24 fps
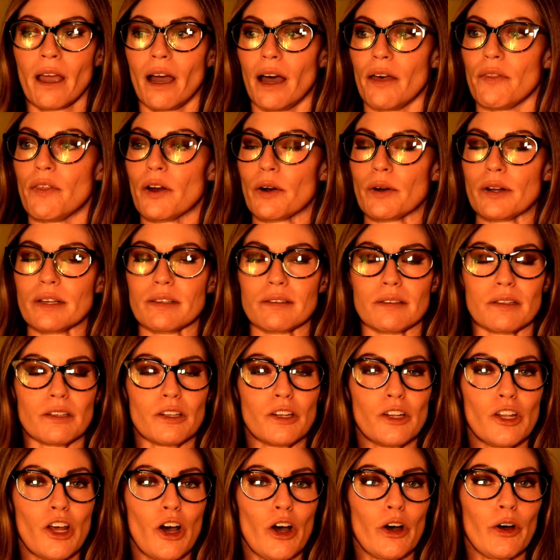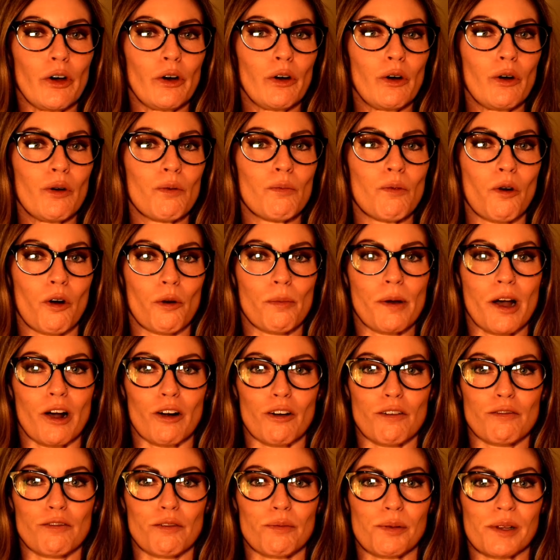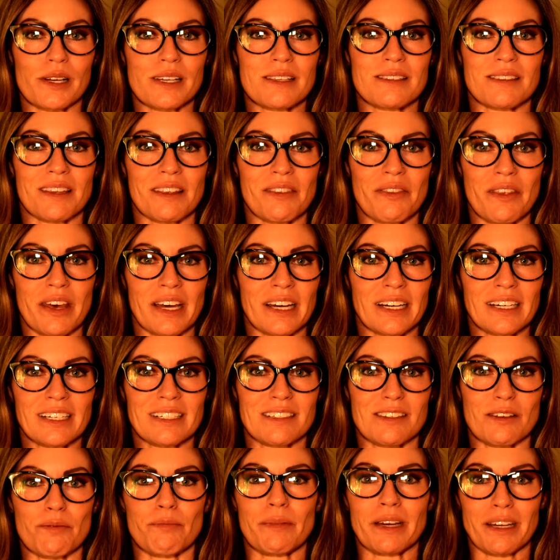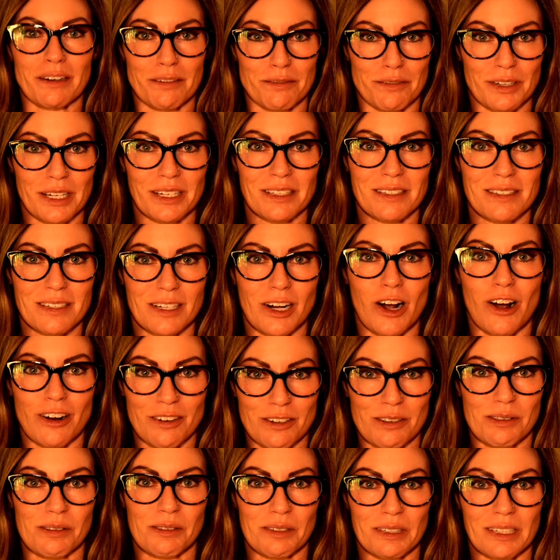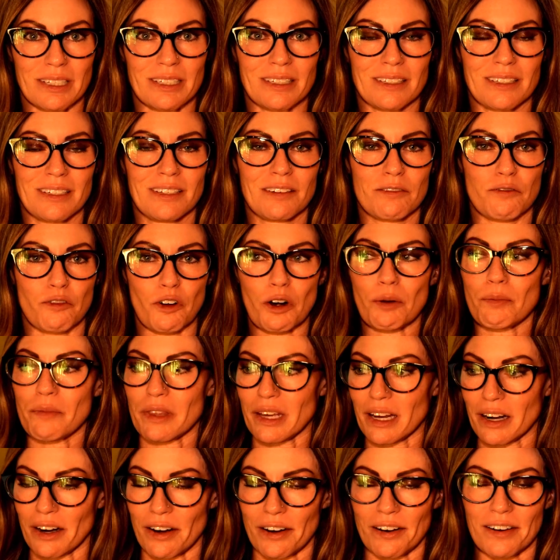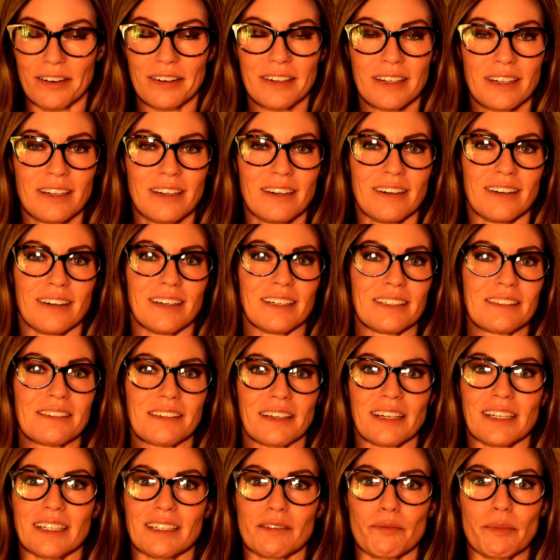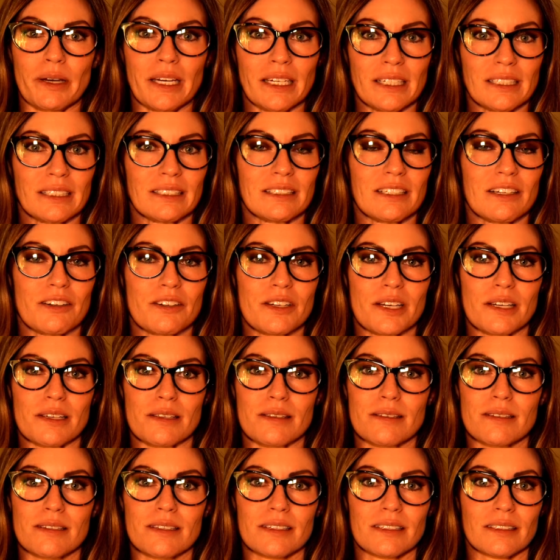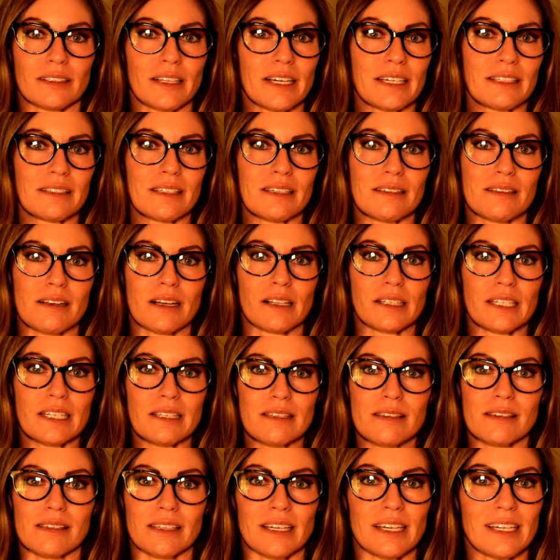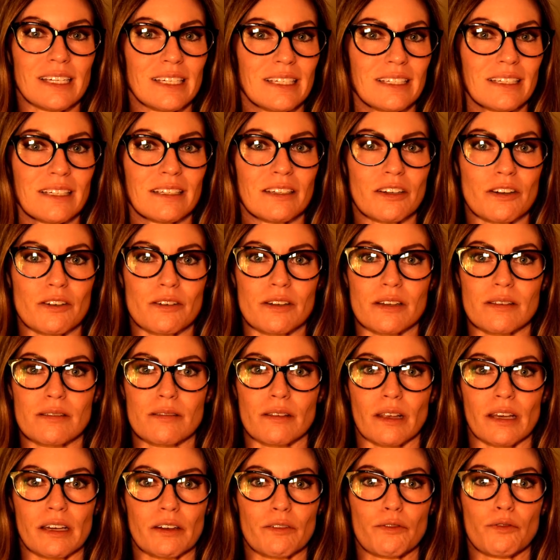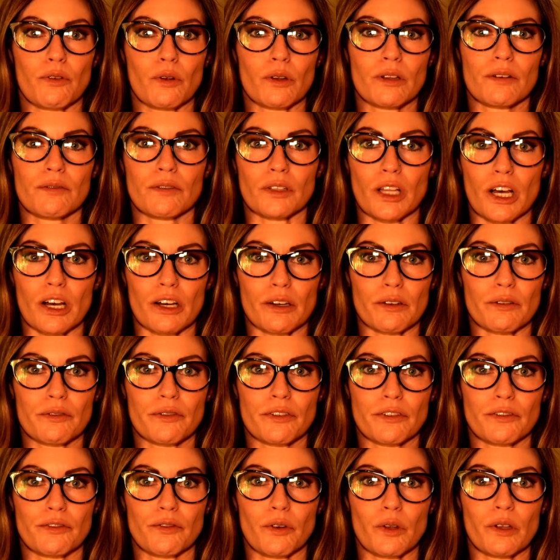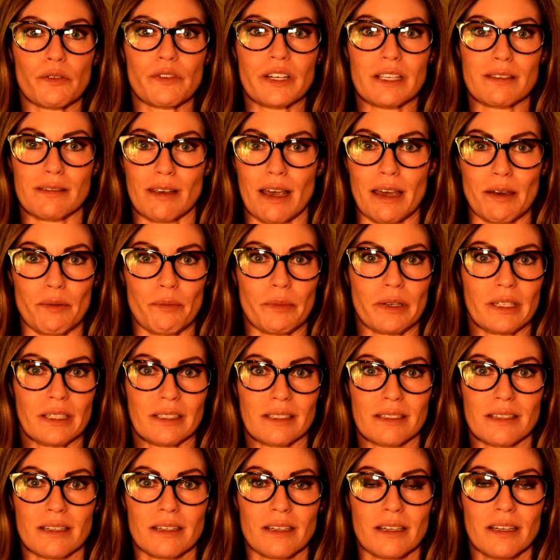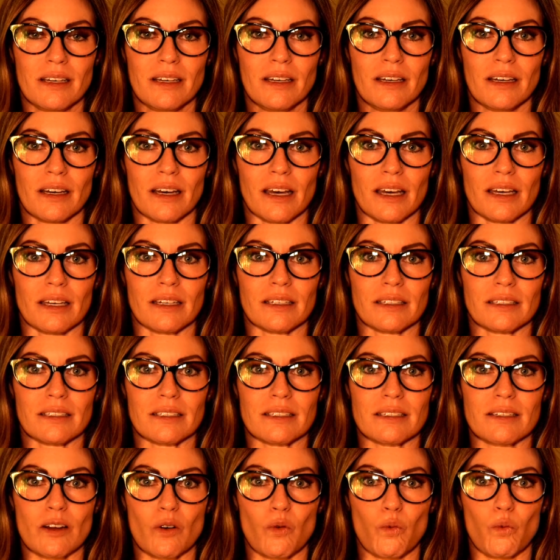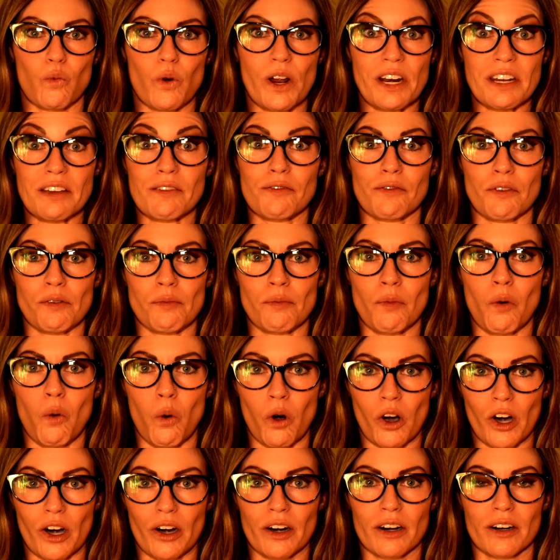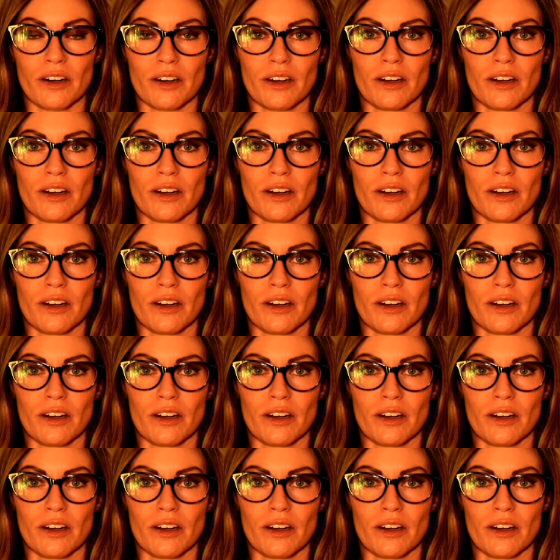there is no more powerful place than that to manifest consciously. From there, it's like, man, you're just like this clean slate and you're just like full of love, full of excitement, and ready for more.